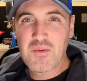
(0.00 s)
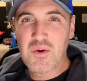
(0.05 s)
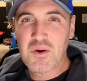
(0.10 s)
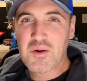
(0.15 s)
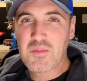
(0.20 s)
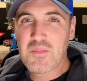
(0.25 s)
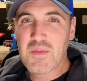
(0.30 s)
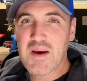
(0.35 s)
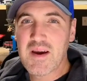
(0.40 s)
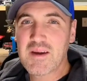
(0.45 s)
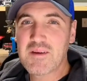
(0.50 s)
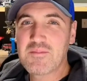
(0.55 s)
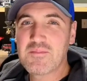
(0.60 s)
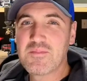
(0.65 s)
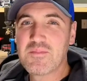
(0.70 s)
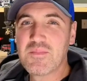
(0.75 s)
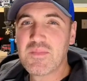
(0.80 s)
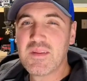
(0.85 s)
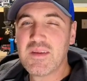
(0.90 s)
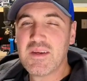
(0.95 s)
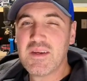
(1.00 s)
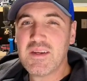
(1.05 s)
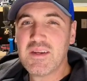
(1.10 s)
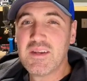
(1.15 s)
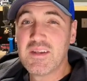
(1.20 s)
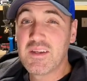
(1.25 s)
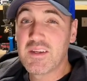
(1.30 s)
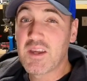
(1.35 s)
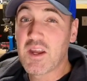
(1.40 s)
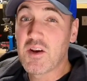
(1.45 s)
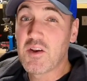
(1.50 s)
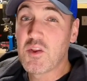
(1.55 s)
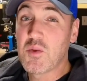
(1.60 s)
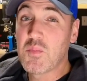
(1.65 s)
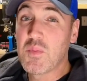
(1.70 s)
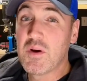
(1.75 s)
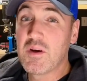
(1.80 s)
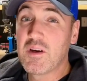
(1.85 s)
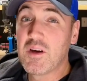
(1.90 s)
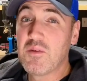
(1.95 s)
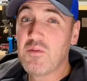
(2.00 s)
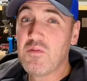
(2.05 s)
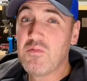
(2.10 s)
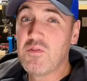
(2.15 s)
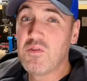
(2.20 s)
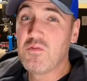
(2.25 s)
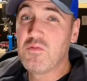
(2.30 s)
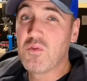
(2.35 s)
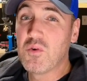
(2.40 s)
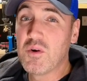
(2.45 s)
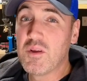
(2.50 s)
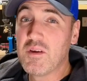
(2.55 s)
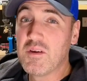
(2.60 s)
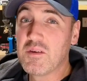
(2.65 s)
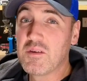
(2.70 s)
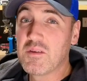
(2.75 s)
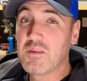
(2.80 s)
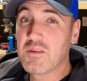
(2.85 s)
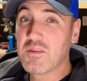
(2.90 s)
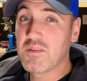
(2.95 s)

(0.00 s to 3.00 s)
welcome back. Got another bug gun review for you.